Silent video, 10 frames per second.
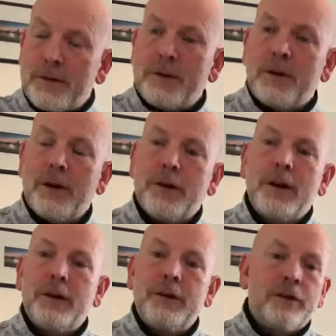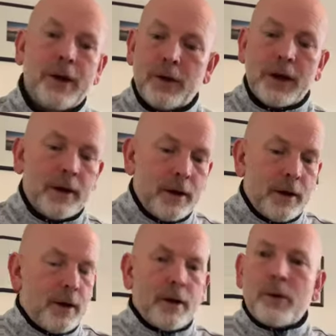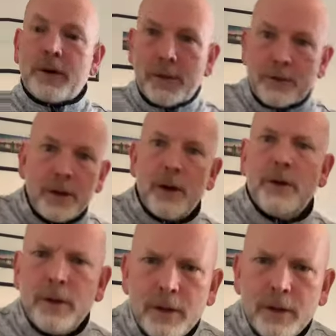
sort of thing. Say, right, okay, what time is it now?